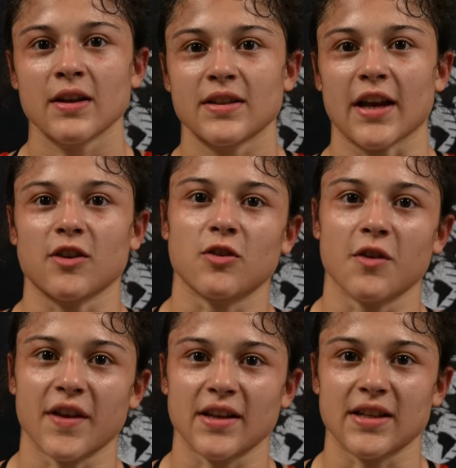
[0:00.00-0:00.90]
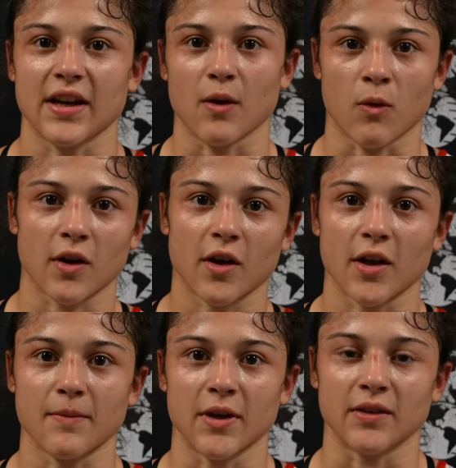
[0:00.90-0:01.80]
technical things I need to work
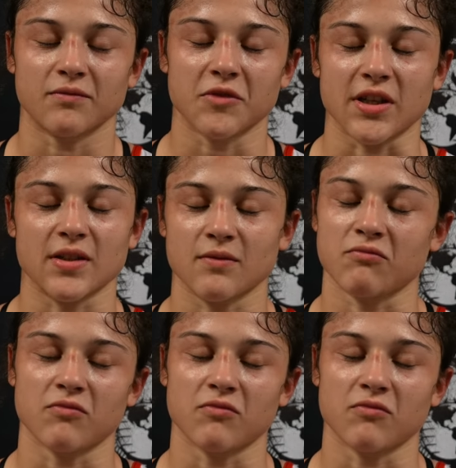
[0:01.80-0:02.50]
on, but just